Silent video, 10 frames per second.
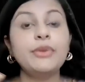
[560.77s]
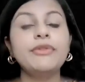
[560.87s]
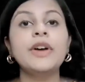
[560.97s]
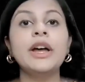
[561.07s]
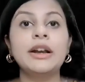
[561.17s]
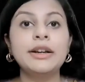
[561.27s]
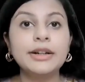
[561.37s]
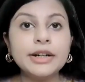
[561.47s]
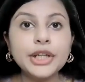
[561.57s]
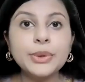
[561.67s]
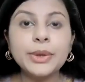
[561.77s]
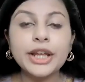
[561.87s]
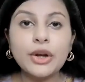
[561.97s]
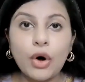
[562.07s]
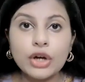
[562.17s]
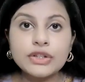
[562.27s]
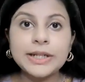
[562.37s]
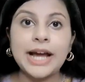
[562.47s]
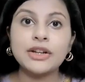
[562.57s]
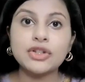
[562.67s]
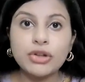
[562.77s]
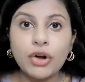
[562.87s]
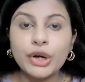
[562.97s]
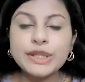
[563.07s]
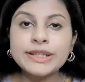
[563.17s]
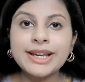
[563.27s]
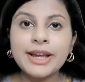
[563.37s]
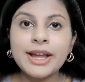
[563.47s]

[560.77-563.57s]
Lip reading: You've learned UK laws, tax laws,